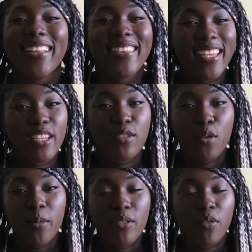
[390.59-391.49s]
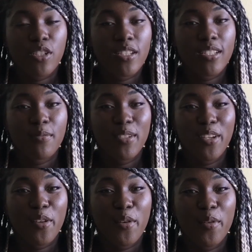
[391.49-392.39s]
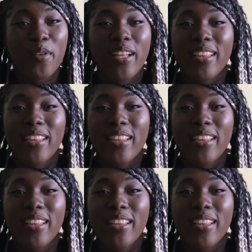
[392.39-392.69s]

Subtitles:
Thank you so much for watching this video.